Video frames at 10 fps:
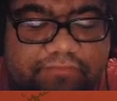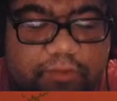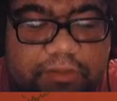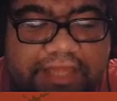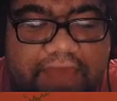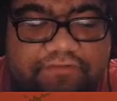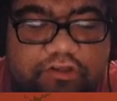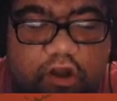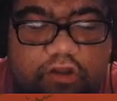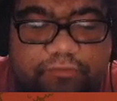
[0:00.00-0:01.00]
We laugh and
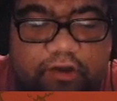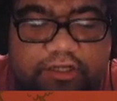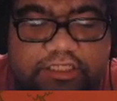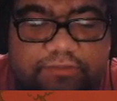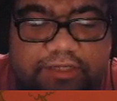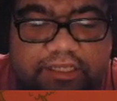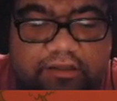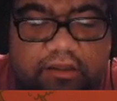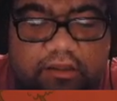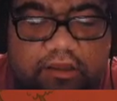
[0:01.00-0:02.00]
talk as we all continue eating.
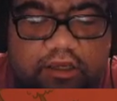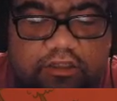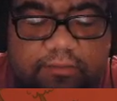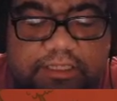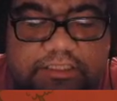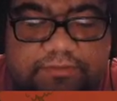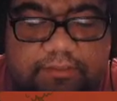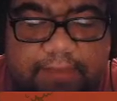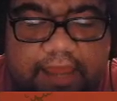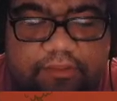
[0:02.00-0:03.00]
Nobody seems to
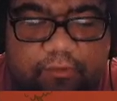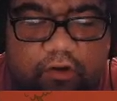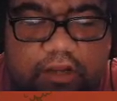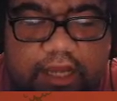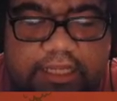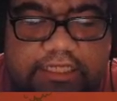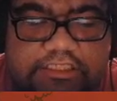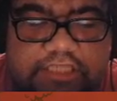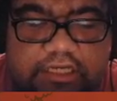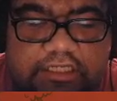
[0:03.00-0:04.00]
mind that we're all cutting into
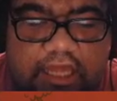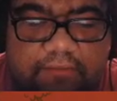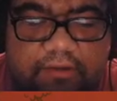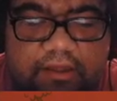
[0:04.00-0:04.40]
study time.